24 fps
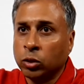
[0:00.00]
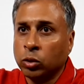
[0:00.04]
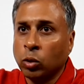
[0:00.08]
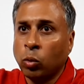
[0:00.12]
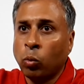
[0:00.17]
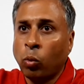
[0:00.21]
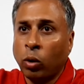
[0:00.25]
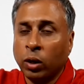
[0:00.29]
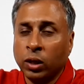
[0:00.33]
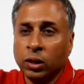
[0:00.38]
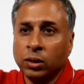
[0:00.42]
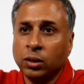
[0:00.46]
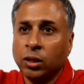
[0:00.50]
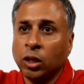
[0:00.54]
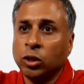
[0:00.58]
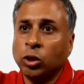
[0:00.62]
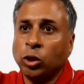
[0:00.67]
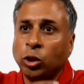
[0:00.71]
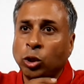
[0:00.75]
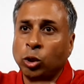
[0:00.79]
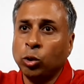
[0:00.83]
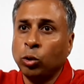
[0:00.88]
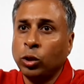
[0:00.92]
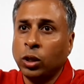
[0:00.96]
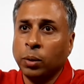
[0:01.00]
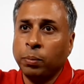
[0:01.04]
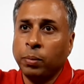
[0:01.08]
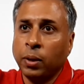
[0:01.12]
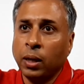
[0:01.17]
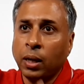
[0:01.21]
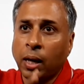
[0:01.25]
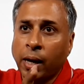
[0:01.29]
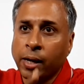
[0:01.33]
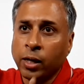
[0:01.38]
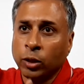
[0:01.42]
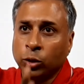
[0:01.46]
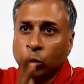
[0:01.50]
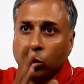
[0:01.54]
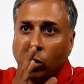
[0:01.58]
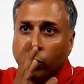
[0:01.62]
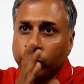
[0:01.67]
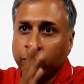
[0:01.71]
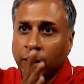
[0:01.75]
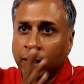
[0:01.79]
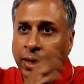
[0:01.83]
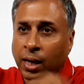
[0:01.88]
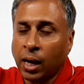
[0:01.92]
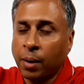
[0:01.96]
So what is that shootable ISO
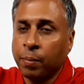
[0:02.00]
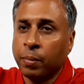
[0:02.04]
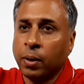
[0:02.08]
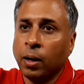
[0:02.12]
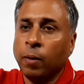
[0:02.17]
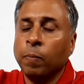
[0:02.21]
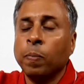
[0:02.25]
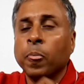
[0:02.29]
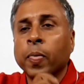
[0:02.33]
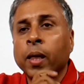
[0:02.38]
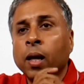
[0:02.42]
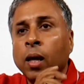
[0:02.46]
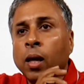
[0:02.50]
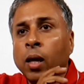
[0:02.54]
of that camera?